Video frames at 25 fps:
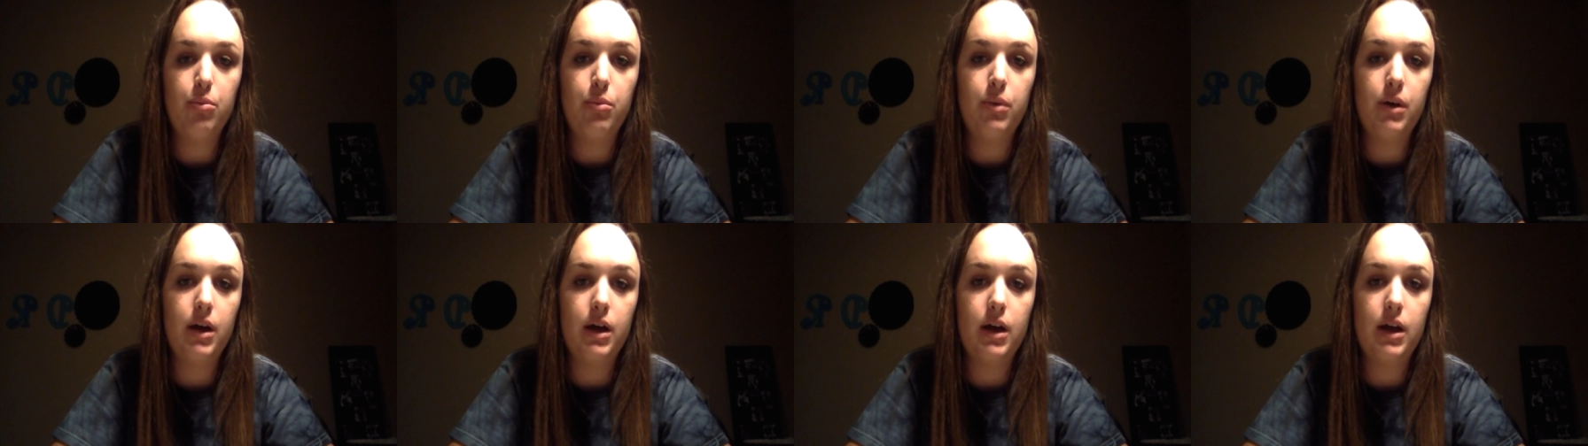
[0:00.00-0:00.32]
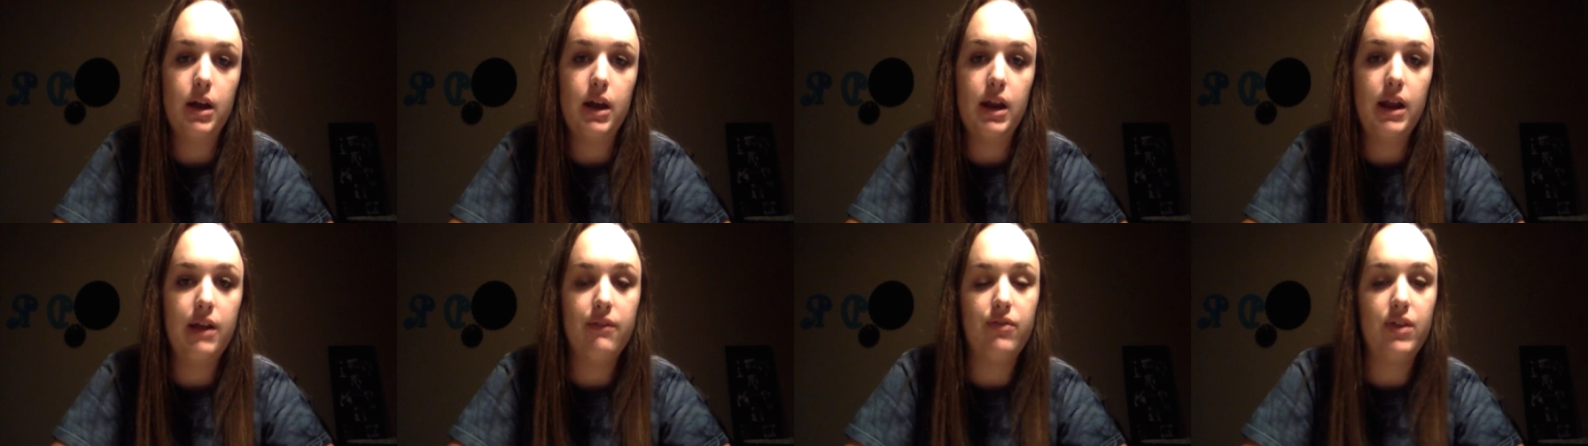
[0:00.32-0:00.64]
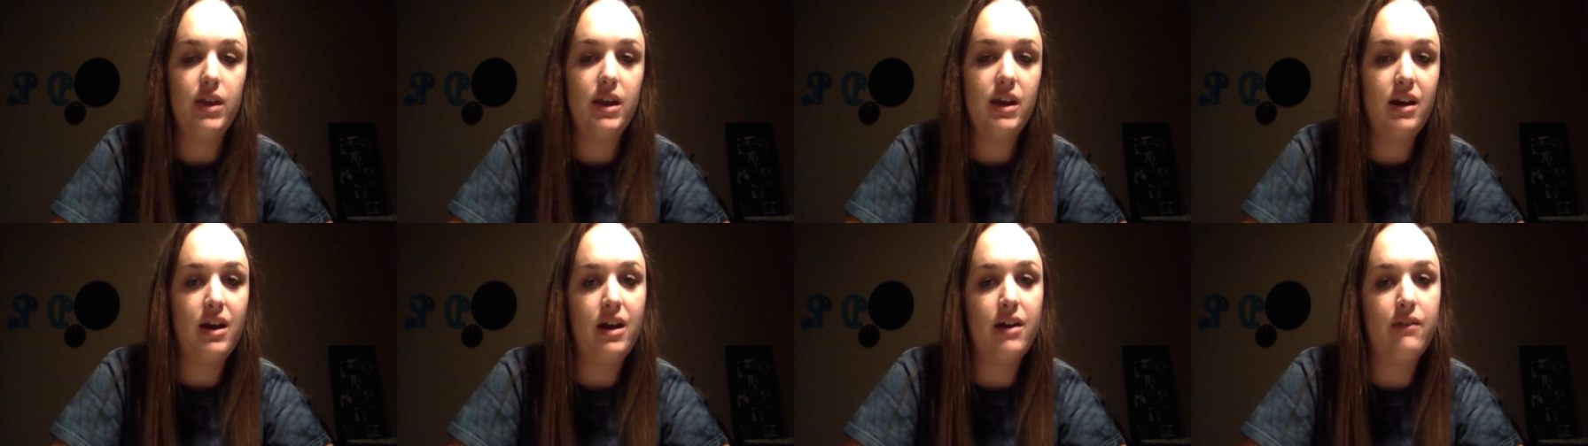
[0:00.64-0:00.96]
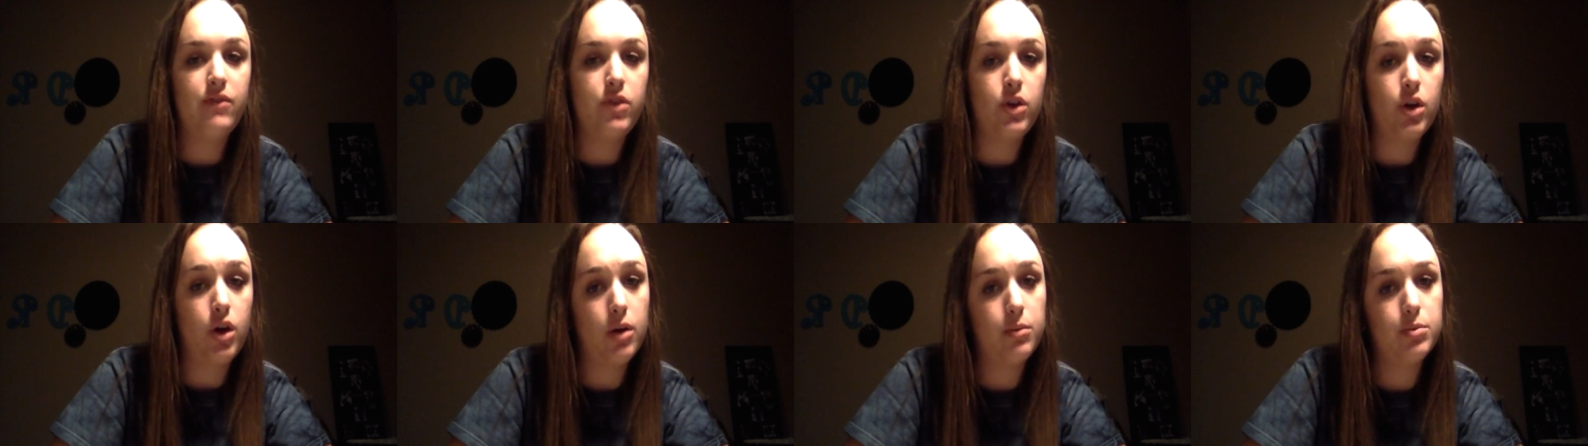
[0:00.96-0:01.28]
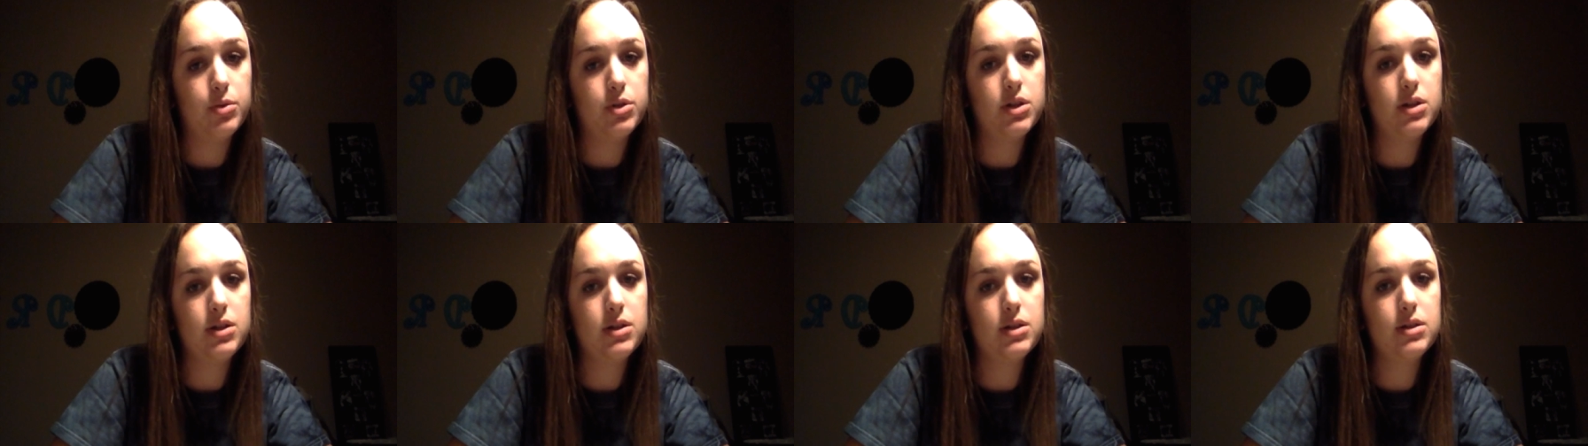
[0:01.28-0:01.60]
But if they didn't have the
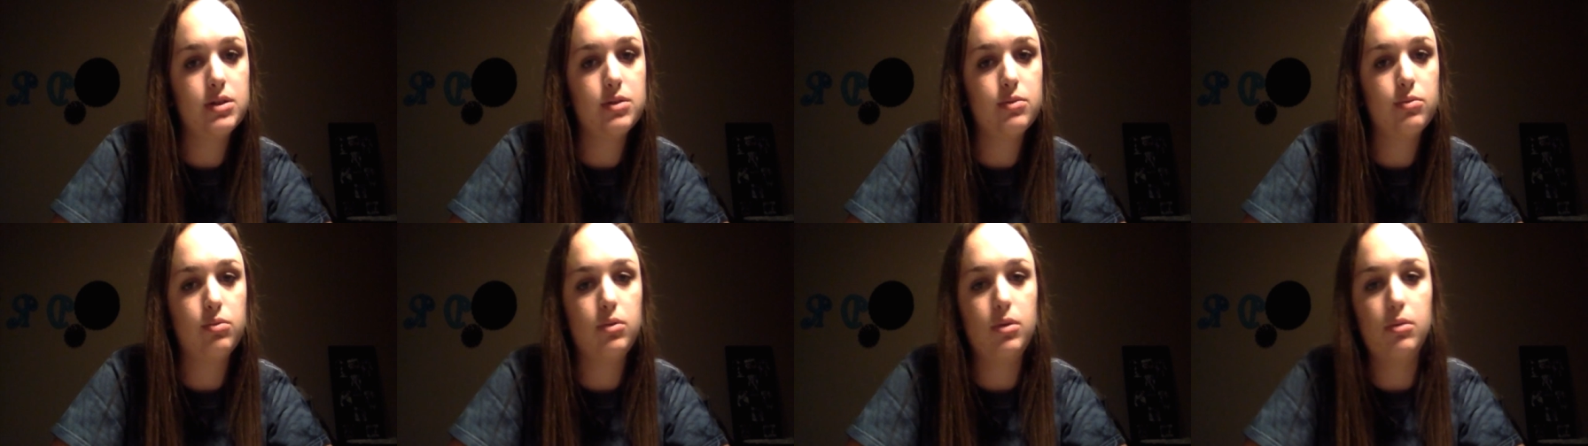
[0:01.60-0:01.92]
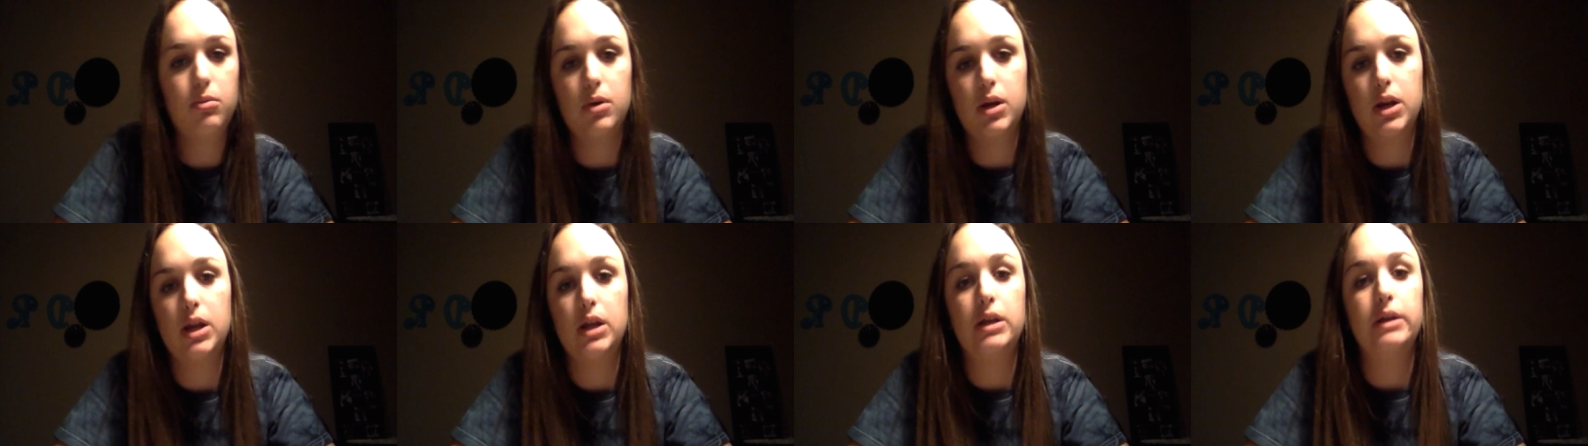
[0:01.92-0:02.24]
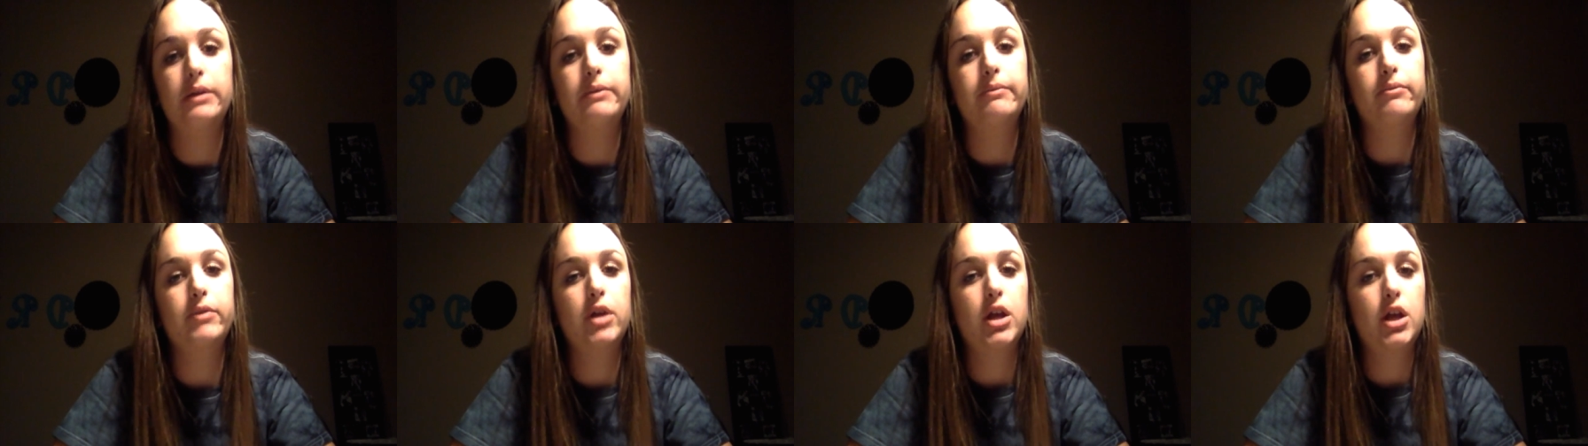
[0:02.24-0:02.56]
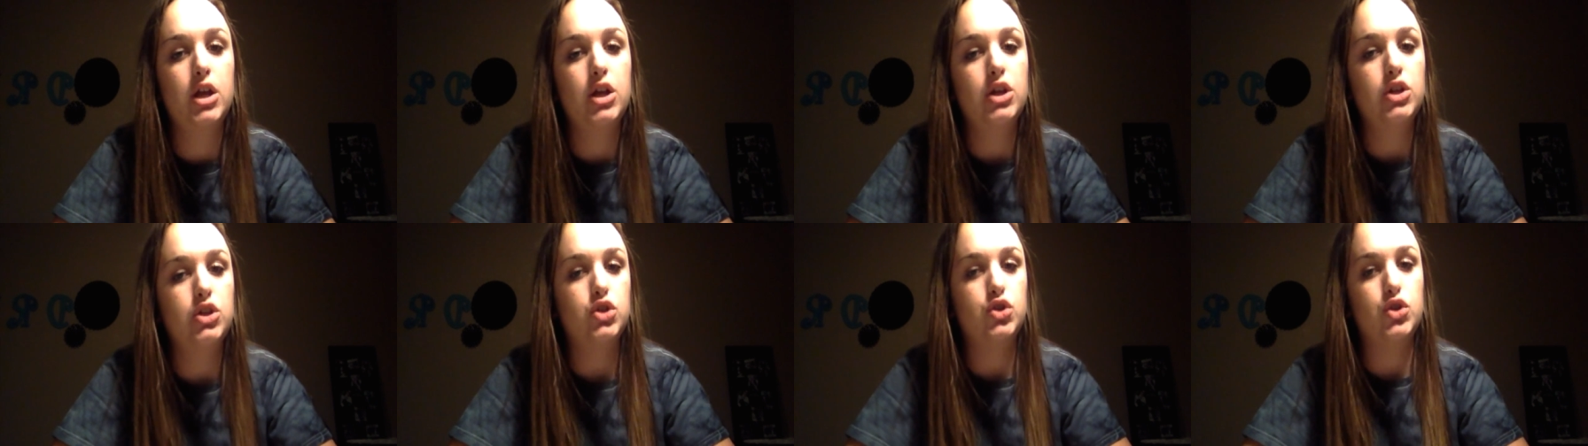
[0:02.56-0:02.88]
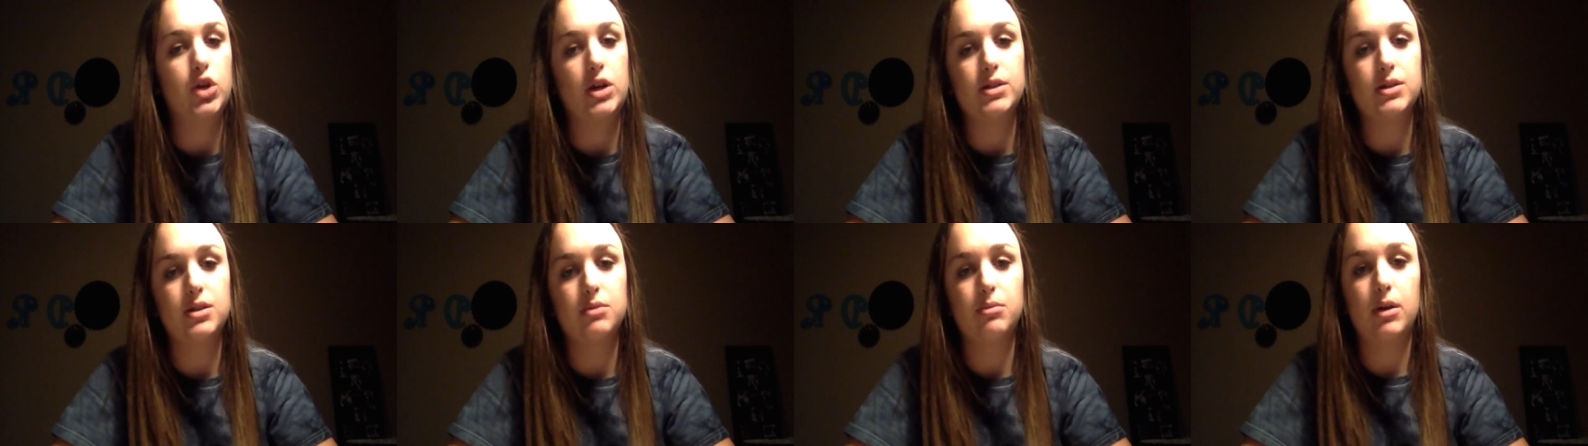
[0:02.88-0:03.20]
options, we wouldn't
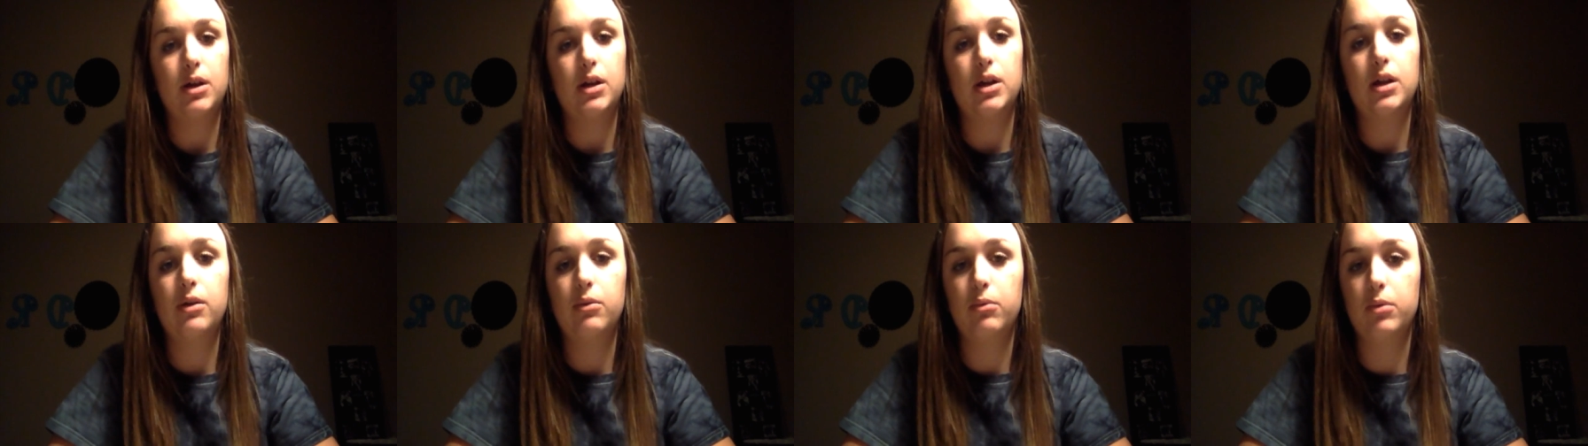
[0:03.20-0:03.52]
stress about it.